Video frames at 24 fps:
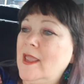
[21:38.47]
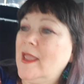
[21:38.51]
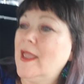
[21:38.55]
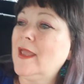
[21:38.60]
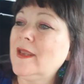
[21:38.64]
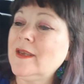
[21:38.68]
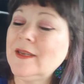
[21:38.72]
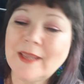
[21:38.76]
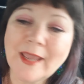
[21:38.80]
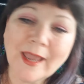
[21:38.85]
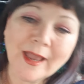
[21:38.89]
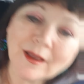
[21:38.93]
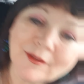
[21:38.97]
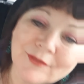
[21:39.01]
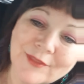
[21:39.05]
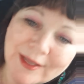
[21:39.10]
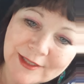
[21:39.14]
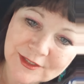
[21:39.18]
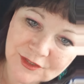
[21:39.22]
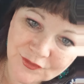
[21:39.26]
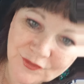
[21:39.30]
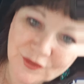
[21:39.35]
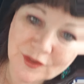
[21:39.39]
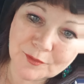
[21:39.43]
Anyhow,
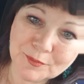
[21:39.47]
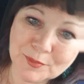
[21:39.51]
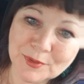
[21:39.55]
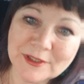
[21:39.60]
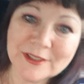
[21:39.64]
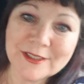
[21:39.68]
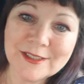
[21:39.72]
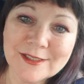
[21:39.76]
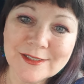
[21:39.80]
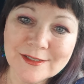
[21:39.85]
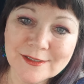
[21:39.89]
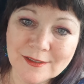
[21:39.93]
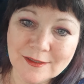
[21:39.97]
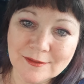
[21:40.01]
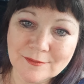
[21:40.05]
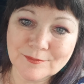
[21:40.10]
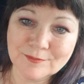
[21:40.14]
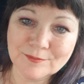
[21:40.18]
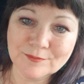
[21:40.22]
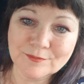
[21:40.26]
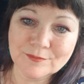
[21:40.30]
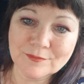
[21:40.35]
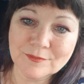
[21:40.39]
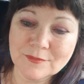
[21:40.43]
that's for the police to
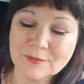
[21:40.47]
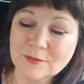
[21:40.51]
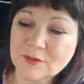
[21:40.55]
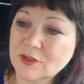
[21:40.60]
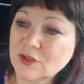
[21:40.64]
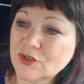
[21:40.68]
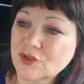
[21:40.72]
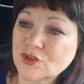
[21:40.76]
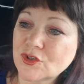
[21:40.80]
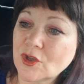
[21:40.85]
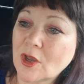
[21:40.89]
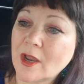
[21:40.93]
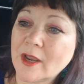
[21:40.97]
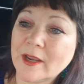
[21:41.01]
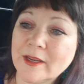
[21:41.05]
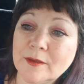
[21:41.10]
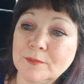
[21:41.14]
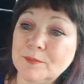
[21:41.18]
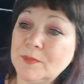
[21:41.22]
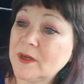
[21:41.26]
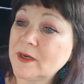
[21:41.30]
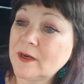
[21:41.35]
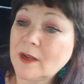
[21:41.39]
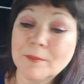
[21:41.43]
decide,
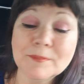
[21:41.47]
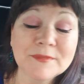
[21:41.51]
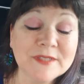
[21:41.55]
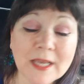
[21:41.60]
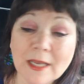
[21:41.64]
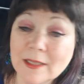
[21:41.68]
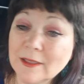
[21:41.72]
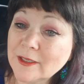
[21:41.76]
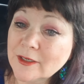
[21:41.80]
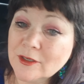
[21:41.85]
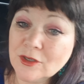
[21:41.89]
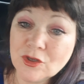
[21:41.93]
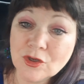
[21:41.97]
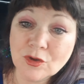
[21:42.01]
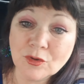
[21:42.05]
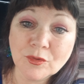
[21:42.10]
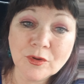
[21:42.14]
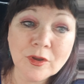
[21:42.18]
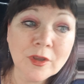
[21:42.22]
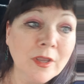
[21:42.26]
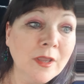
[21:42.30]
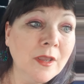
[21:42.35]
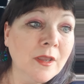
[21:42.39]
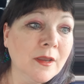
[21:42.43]
but I'm telling you,
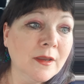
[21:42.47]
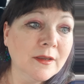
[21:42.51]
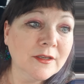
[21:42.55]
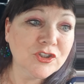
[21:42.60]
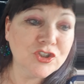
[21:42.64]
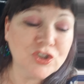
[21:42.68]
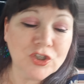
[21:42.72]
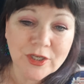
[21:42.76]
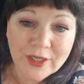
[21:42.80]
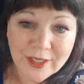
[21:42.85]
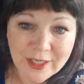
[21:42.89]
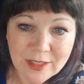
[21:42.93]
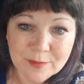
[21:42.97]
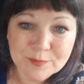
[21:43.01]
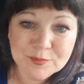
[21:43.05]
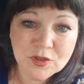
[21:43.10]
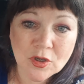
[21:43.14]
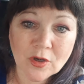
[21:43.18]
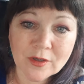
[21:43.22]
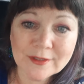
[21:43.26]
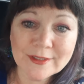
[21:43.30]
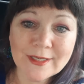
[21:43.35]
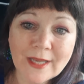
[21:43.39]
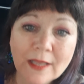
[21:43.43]
she keeps
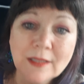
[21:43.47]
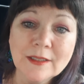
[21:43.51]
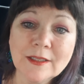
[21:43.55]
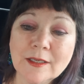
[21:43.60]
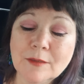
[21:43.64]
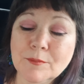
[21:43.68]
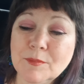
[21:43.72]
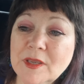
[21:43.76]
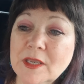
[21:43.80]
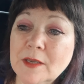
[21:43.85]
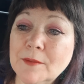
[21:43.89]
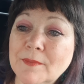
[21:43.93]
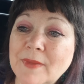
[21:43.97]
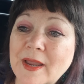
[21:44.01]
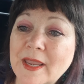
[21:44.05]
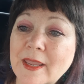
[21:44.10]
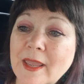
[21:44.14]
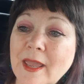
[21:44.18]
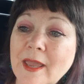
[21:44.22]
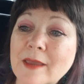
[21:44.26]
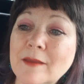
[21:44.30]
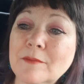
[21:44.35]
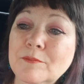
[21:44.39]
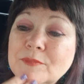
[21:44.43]
on telling me in my
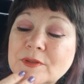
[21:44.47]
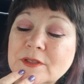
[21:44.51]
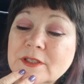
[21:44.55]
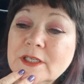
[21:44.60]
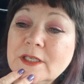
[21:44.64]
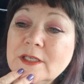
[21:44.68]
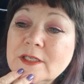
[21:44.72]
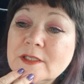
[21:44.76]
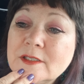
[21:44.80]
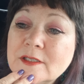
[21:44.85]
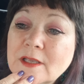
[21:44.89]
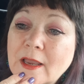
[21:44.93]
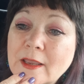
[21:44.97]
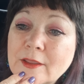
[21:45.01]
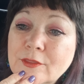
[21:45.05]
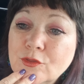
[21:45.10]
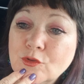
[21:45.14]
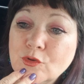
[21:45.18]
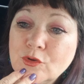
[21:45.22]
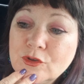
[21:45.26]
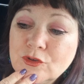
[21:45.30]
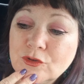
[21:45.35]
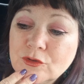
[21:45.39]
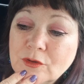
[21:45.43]
head, please, I
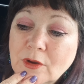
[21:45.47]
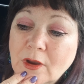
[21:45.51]
thought